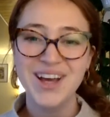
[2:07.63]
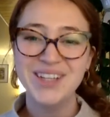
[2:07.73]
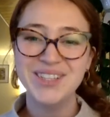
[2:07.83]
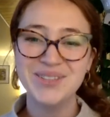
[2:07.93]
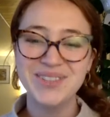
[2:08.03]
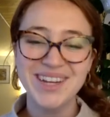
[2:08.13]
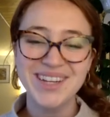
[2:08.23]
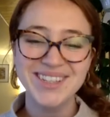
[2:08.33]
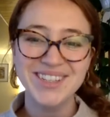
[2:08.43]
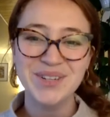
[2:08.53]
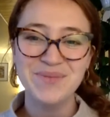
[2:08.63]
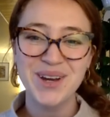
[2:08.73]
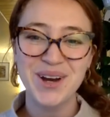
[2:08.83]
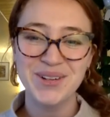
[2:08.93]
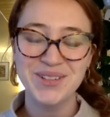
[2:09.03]
So Dennis is going to be
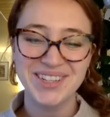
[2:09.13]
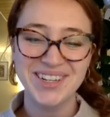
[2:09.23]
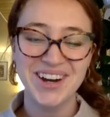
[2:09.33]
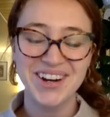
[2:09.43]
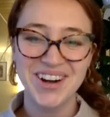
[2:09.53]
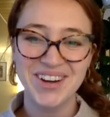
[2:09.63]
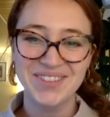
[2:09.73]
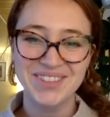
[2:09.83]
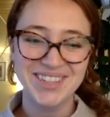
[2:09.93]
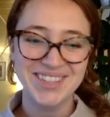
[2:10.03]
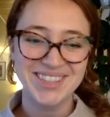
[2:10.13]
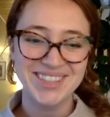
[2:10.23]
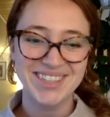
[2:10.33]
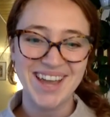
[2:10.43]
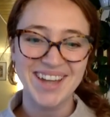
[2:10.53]
hosting our conversation
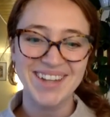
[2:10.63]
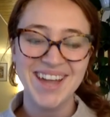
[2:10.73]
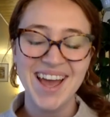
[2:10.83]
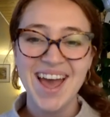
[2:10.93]
today,